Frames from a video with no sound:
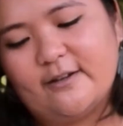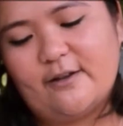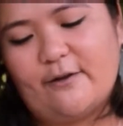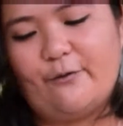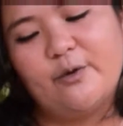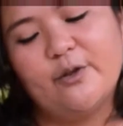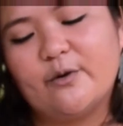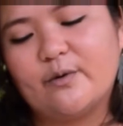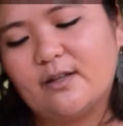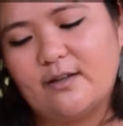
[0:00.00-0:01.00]
yourself
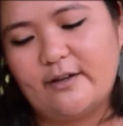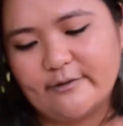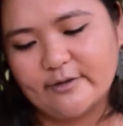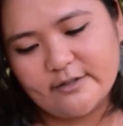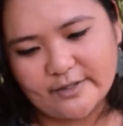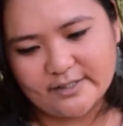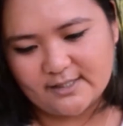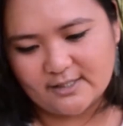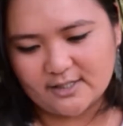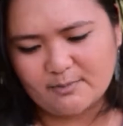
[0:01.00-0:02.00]
familiar with a language
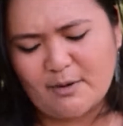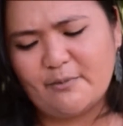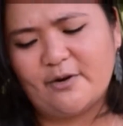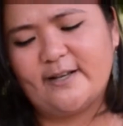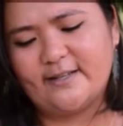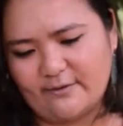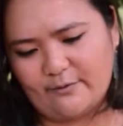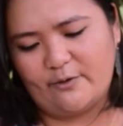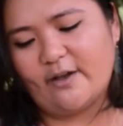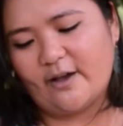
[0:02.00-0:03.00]
versus just memorizing
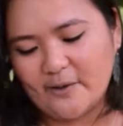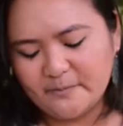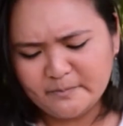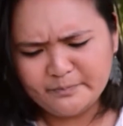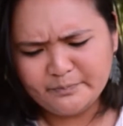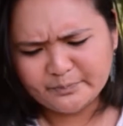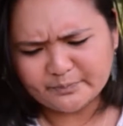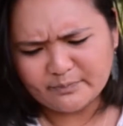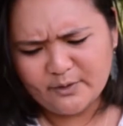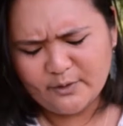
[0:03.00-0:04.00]
vocab,
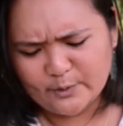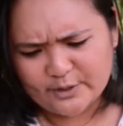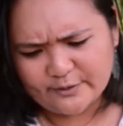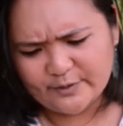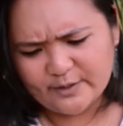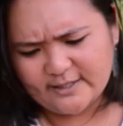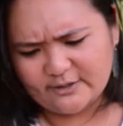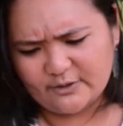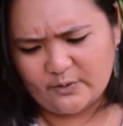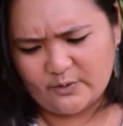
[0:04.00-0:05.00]
which I feel
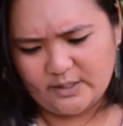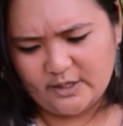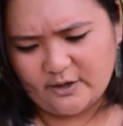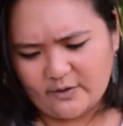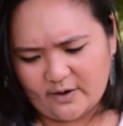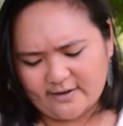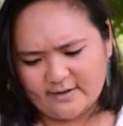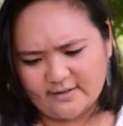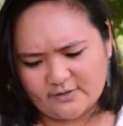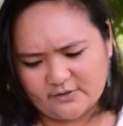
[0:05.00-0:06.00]
like Duolingo kind of
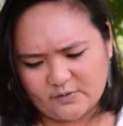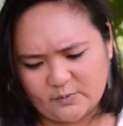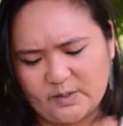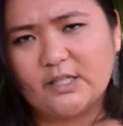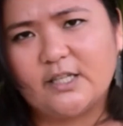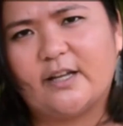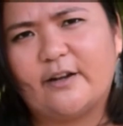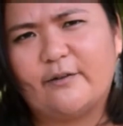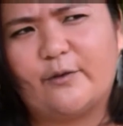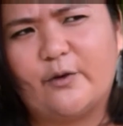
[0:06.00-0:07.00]
is just really
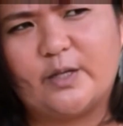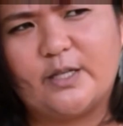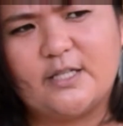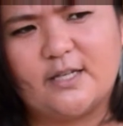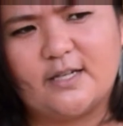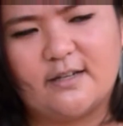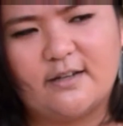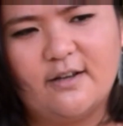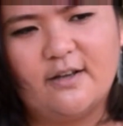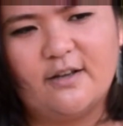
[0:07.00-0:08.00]
like focused on,
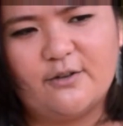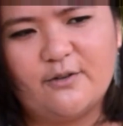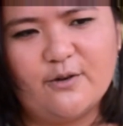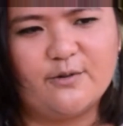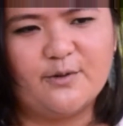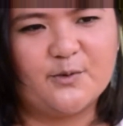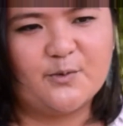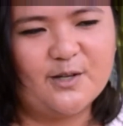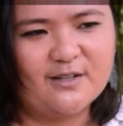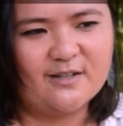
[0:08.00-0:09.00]
you know, this
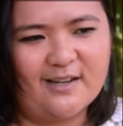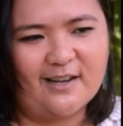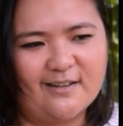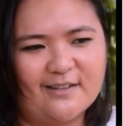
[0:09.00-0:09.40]
word, and